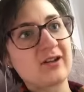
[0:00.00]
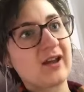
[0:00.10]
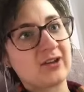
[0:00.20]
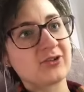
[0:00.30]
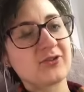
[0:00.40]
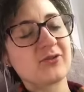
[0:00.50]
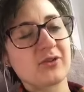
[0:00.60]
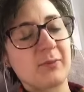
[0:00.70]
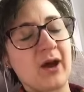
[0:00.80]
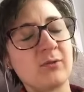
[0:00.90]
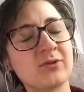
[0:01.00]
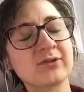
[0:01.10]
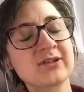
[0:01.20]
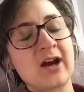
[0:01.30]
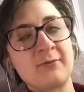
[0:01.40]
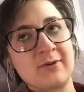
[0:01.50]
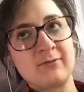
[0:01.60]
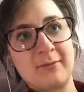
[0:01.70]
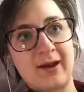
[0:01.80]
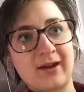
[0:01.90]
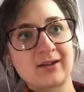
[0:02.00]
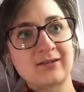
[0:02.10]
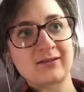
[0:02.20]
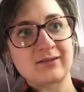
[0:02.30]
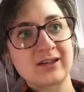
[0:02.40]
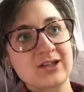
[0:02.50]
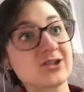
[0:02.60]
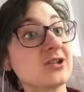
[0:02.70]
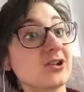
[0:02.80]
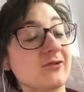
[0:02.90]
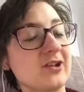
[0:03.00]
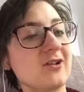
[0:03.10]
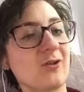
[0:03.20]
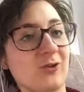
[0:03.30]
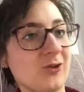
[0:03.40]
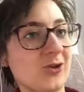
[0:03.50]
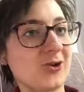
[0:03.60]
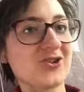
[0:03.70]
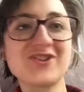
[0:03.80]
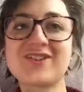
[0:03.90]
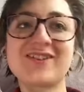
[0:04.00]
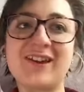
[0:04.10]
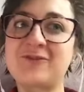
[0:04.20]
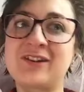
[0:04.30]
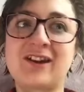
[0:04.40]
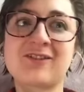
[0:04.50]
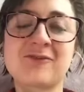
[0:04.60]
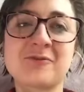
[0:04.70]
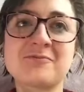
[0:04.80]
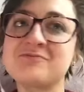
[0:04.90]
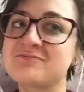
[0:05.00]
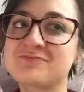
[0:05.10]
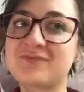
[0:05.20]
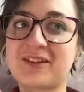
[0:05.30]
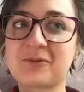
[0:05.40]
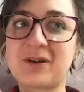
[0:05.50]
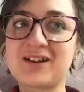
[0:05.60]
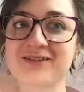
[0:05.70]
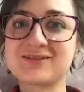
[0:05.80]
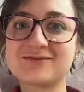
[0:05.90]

candle spell one to help me with my teaching career, so that was nice of them as well.